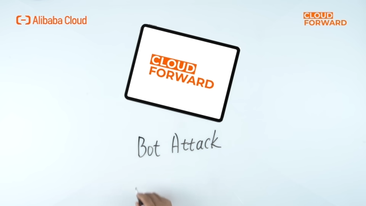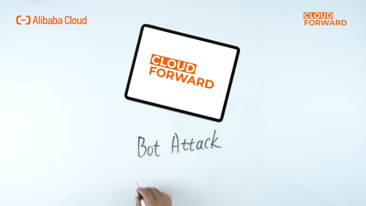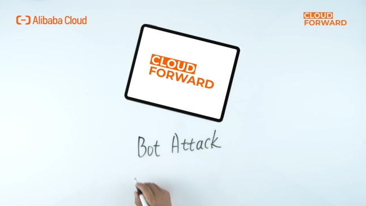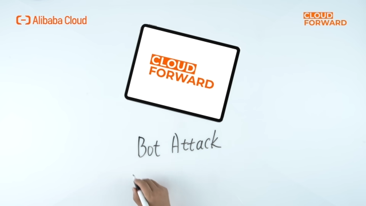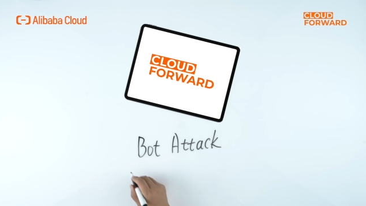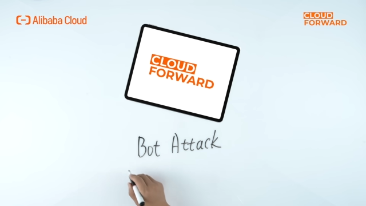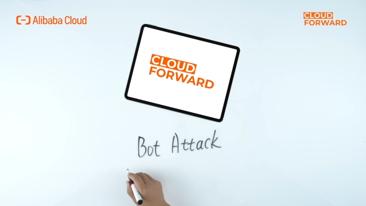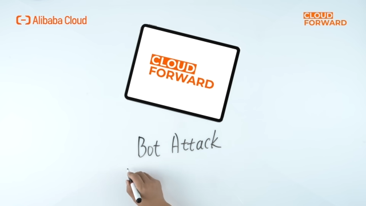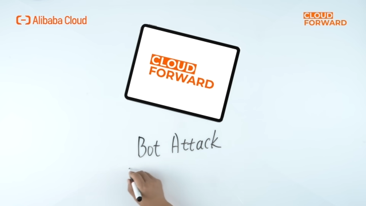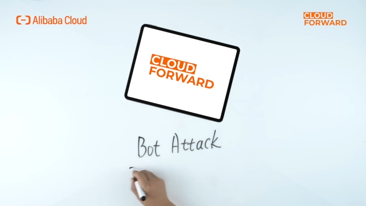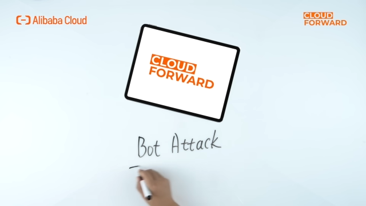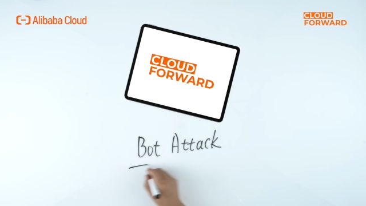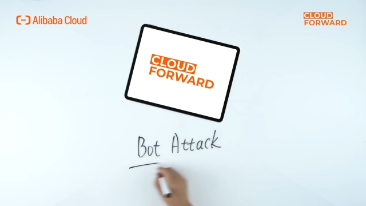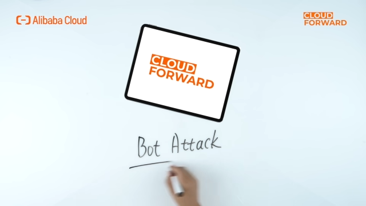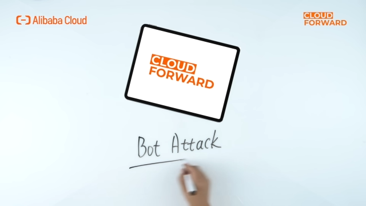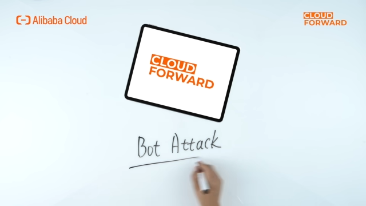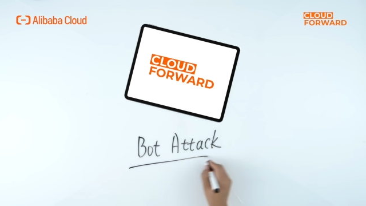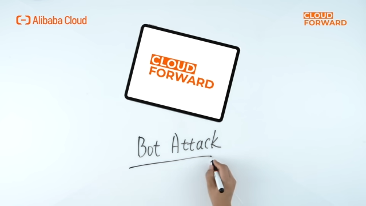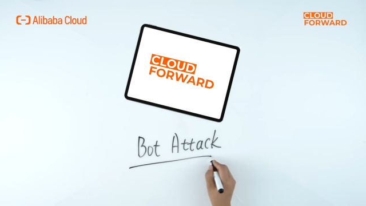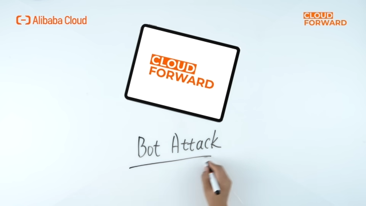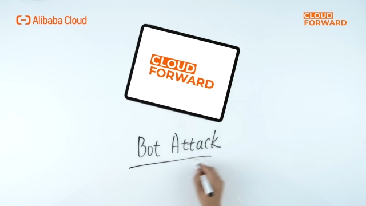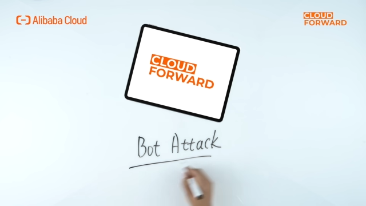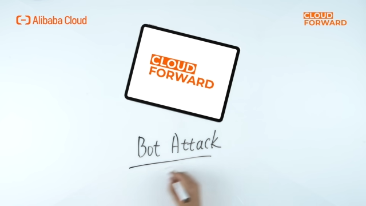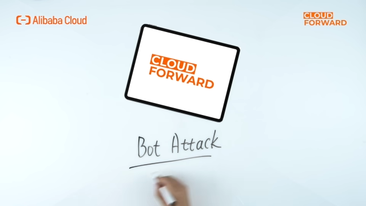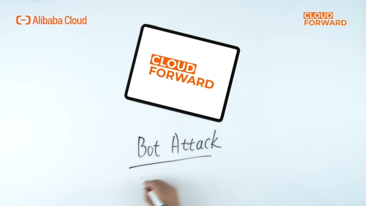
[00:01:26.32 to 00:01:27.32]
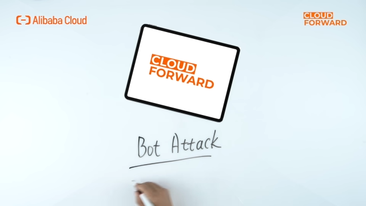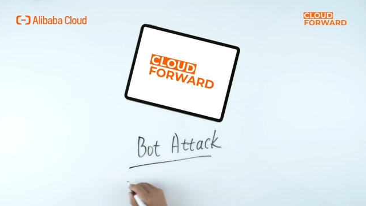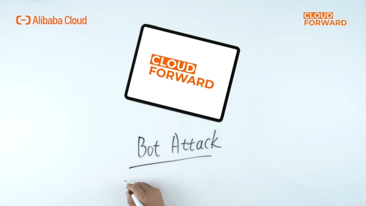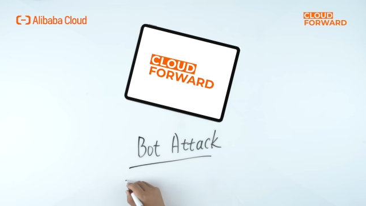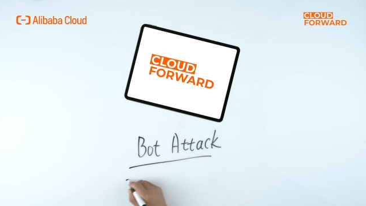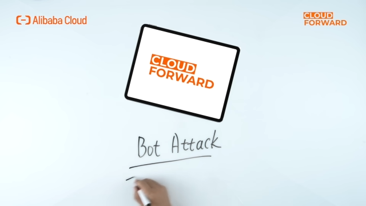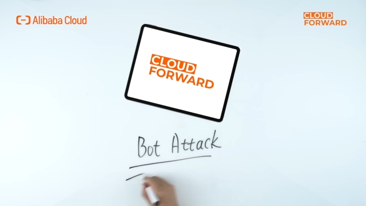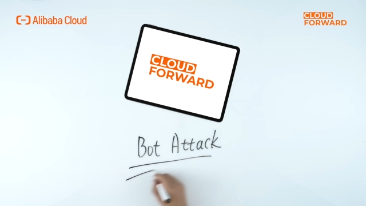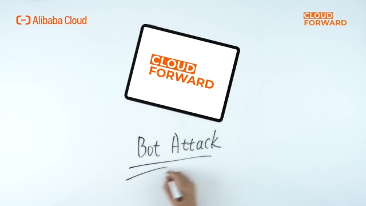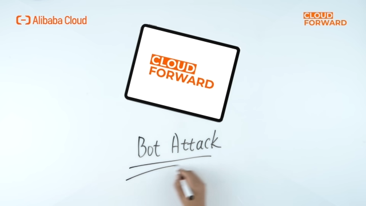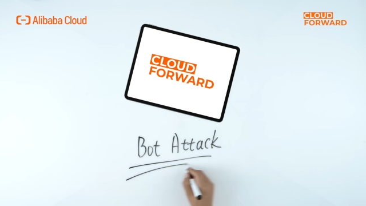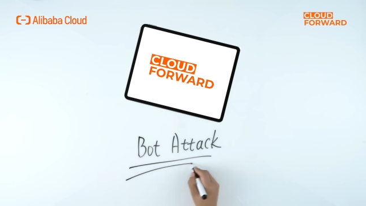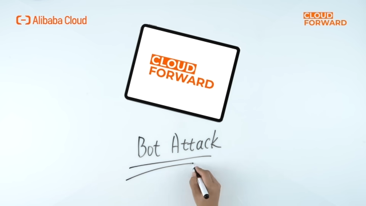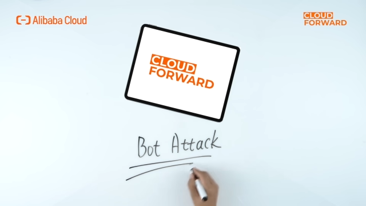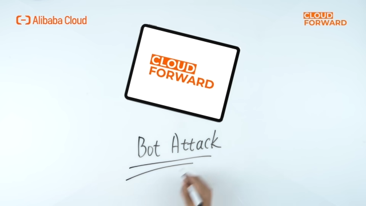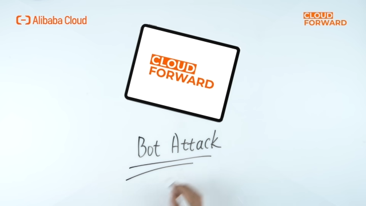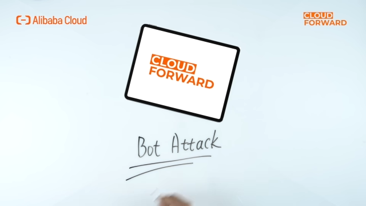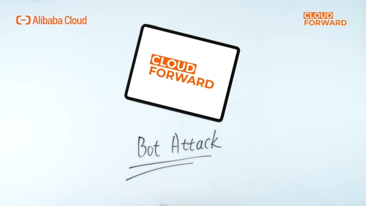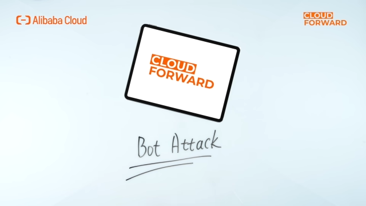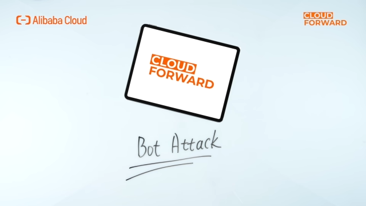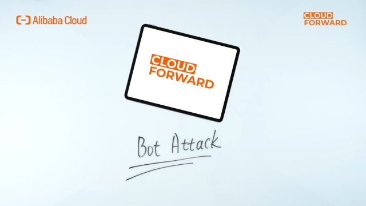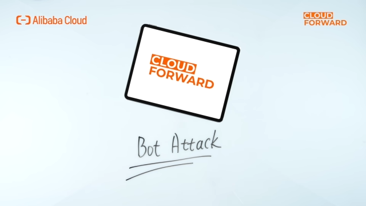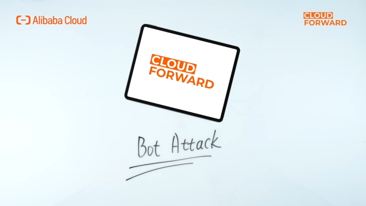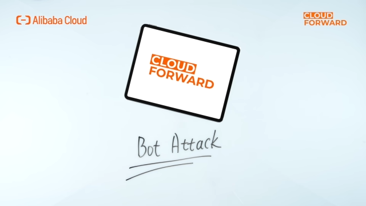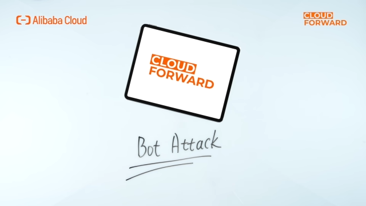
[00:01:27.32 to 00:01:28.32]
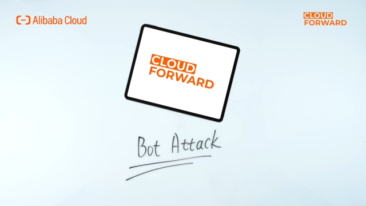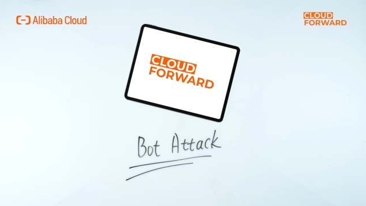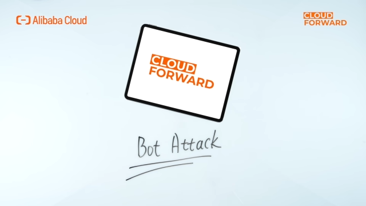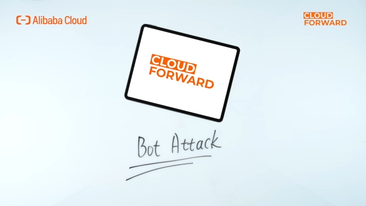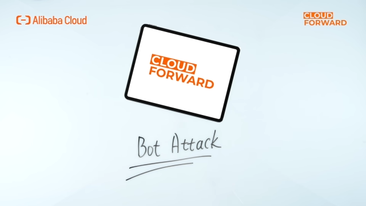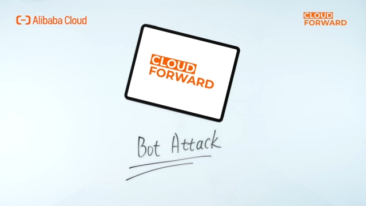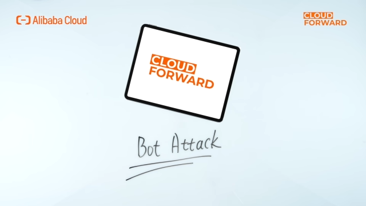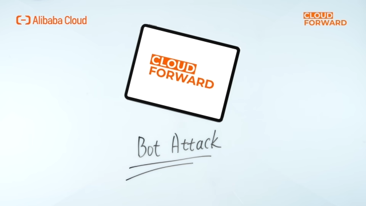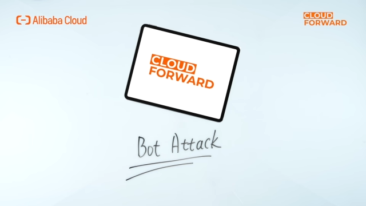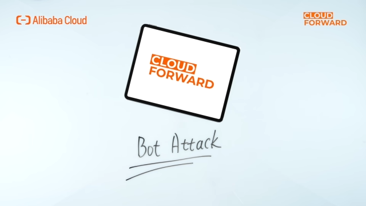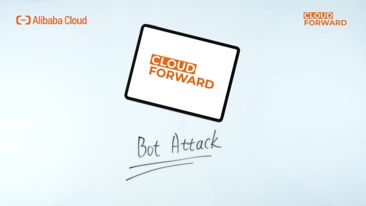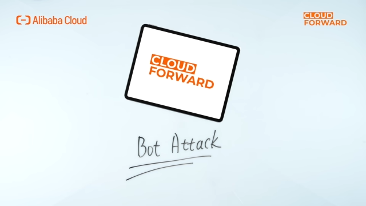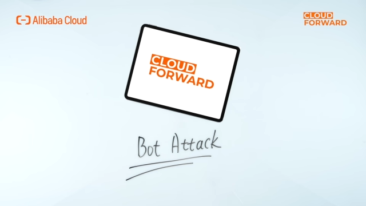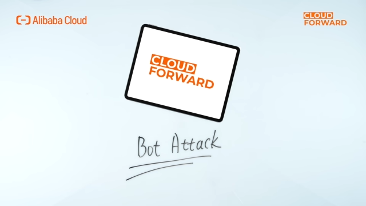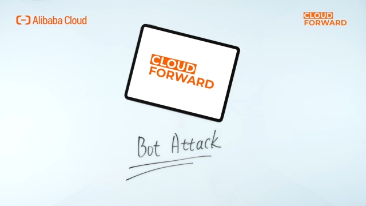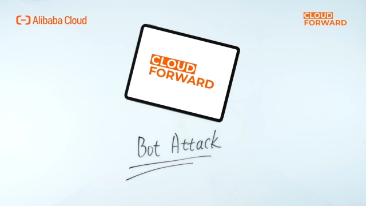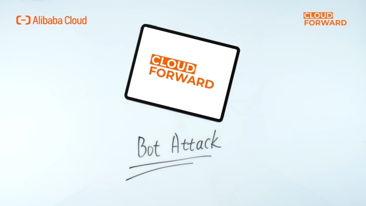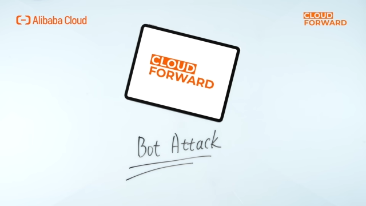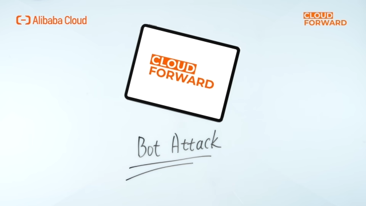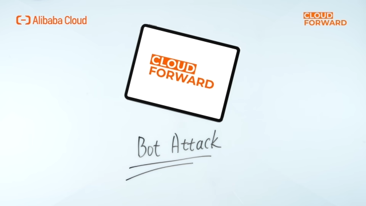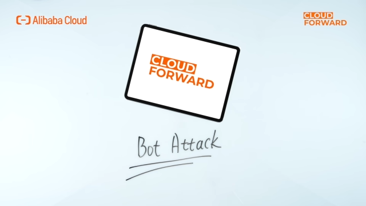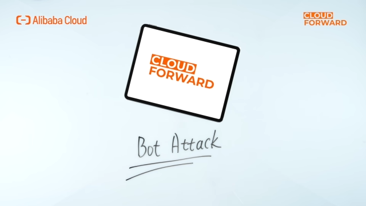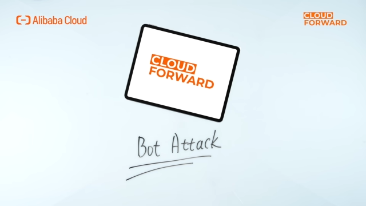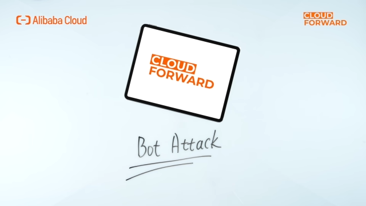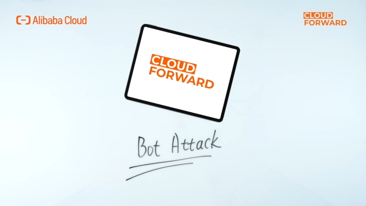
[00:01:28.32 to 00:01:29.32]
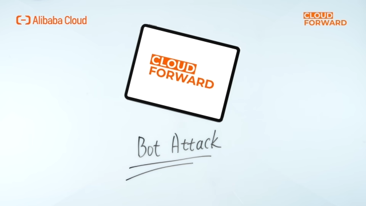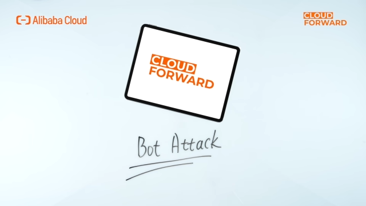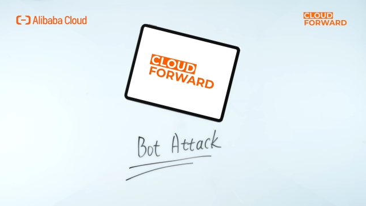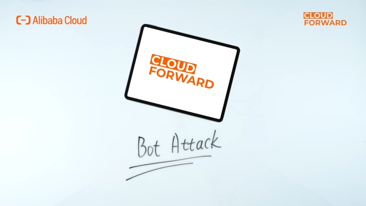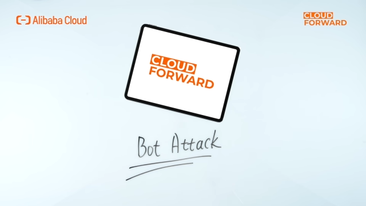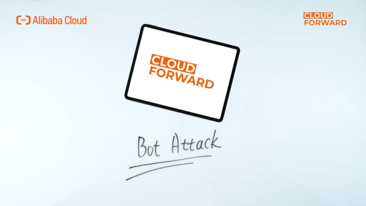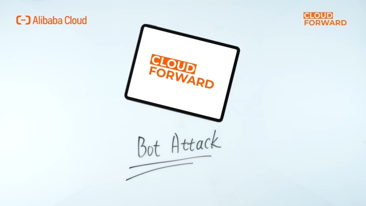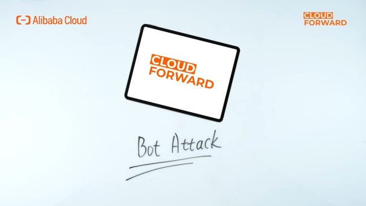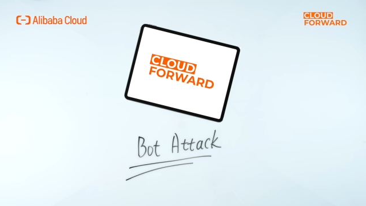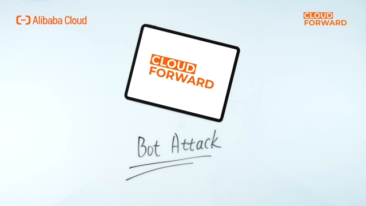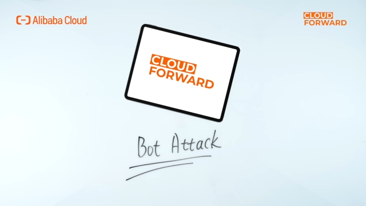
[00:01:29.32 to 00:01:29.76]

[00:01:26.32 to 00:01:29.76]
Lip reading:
(no speaker visible)